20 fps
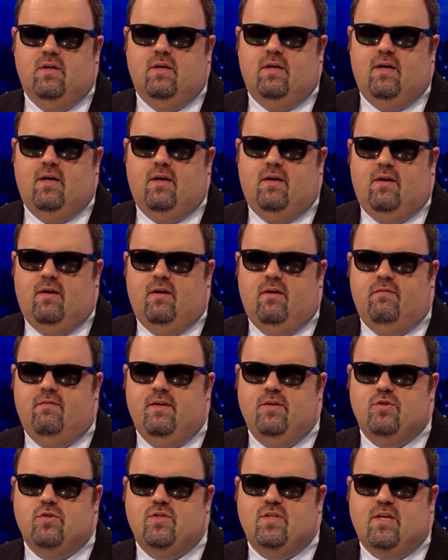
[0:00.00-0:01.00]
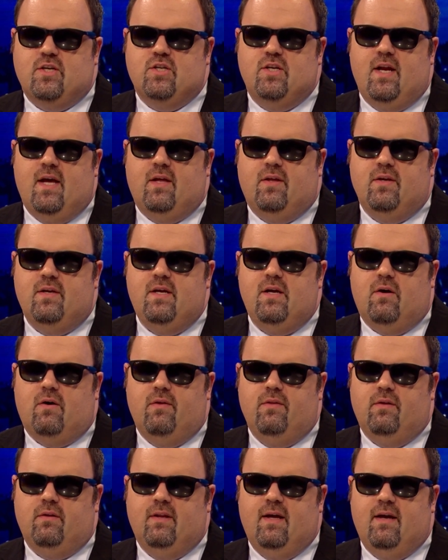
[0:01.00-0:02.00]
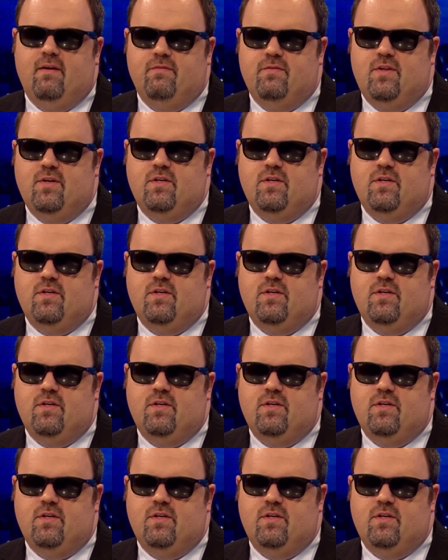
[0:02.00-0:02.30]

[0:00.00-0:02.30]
of intersectionality on the left